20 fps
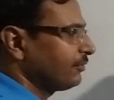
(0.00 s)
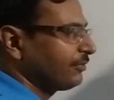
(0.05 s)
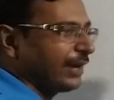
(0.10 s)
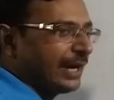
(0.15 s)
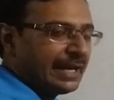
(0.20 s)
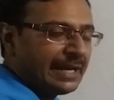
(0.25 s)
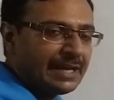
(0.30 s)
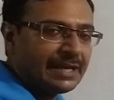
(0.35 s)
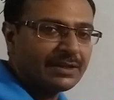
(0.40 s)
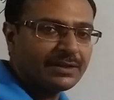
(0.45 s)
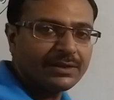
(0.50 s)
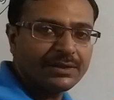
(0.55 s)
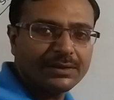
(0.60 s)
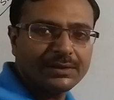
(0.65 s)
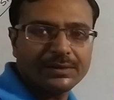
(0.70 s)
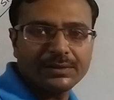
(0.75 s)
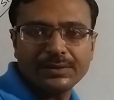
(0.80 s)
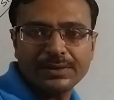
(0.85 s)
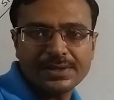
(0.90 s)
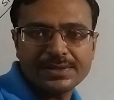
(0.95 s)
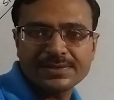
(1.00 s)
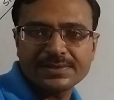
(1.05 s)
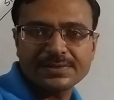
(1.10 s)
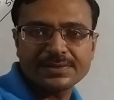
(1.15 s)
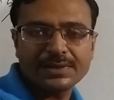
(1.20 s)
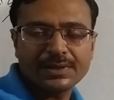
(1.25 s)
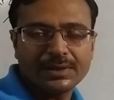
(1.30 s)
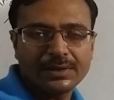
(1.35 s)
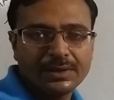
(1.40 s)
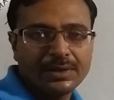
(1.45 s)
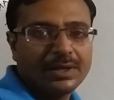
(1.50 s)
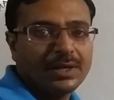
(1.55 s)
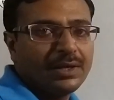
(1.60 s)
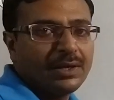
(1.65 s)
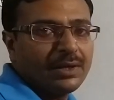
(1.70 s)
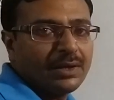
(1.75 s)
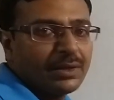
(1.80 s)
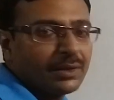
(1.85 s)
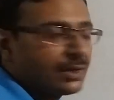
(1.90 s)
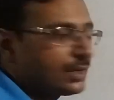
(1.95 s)
finding this
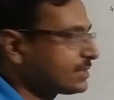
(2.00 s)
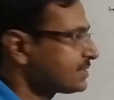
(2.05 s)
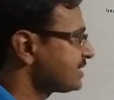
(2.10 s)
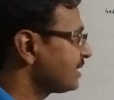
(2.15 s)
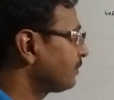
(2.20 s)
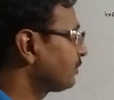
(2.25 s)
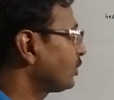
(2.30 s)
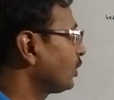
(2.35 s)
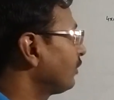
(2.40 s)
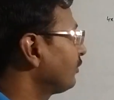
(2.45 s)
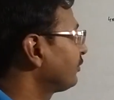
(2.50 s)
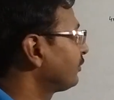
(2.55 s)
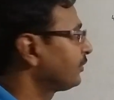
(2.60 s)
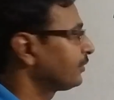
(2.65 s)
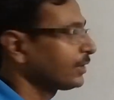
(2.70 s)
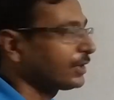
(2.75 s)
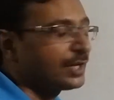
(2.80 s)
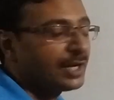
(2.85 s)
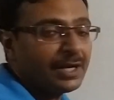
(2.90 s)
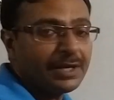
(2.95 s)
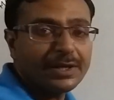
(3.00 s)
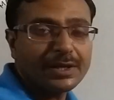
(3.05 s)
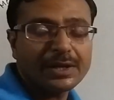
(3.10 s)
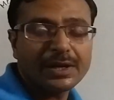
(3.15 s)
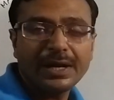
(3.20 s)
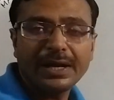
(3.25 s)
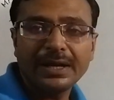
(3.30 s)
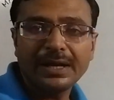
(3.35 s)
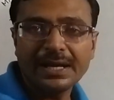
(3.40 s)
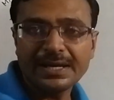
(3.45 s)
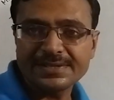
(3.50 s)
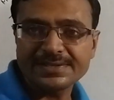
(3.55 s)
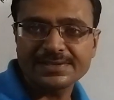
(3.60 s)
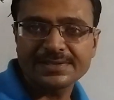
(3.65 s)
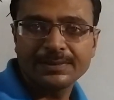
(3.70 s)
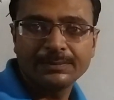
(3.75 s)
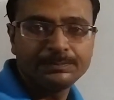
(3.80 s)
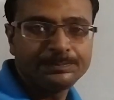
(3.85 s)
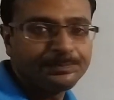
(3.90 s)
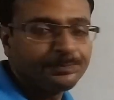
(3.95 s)
concept of greater and
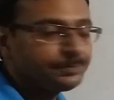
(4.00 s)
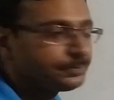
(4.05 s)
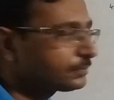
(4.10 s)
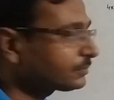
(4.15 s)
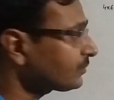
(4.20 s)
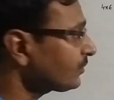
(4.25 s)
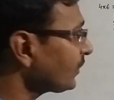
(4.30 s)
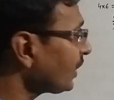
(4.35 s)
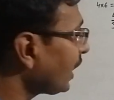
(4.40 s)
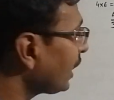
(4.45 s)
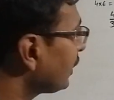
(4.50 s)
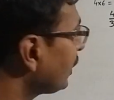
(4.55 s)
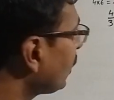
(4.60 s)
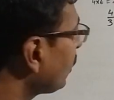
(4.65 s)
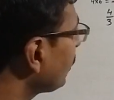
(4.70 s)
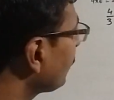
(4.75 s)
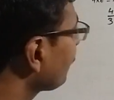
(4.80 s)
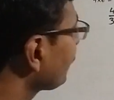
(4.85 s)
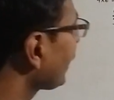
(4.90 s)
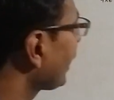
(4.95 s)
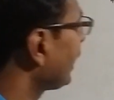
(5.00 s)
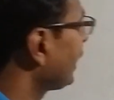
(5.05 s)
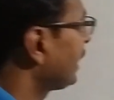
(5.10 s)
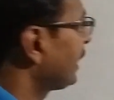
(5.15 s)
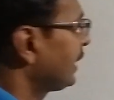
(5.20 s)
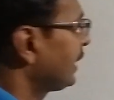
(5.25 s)
less. Now,